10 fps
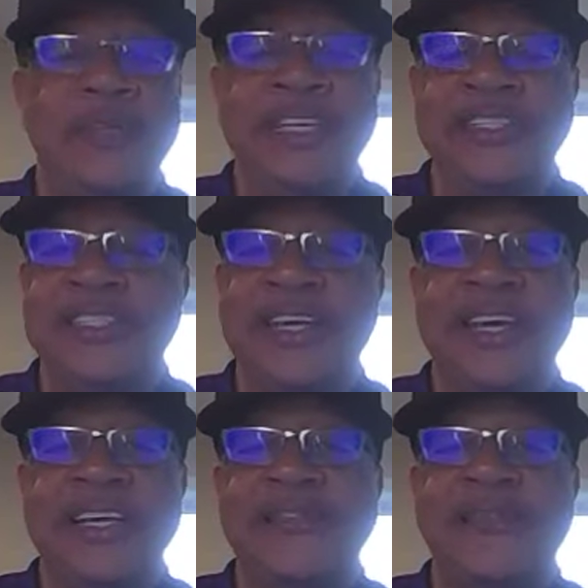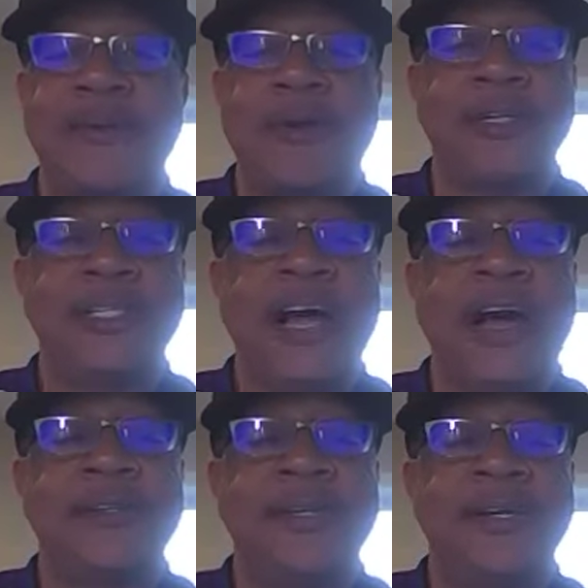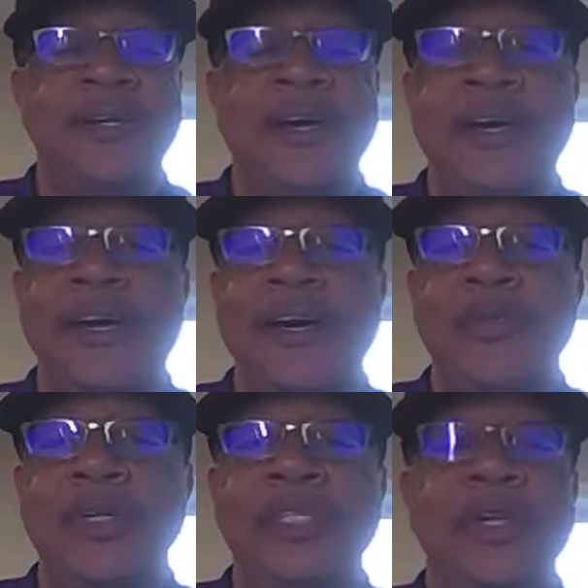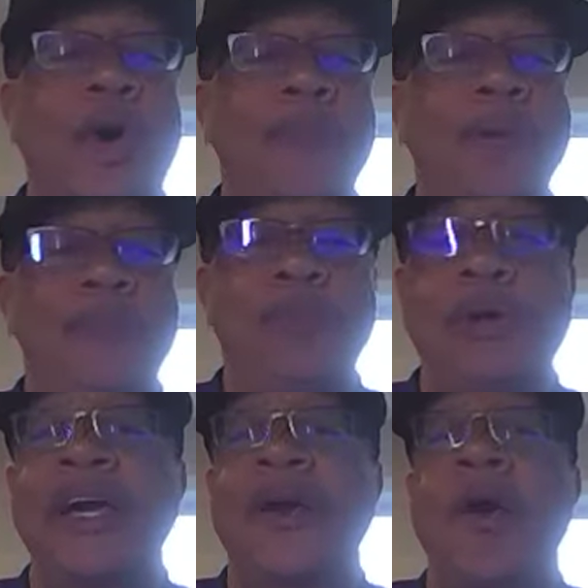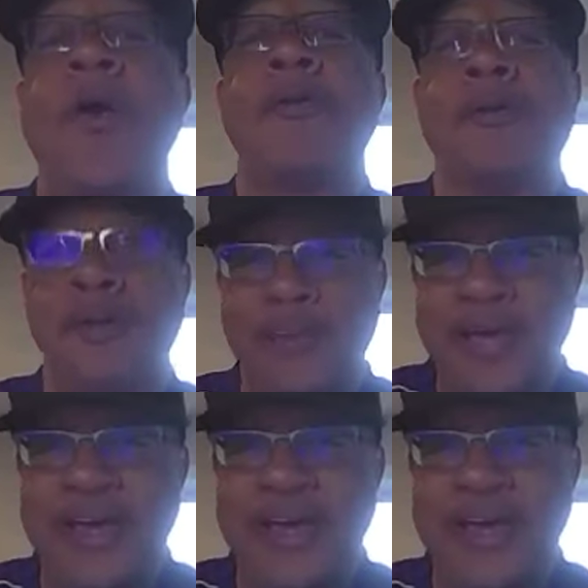of these things from our childhood, we should all be built like Arnold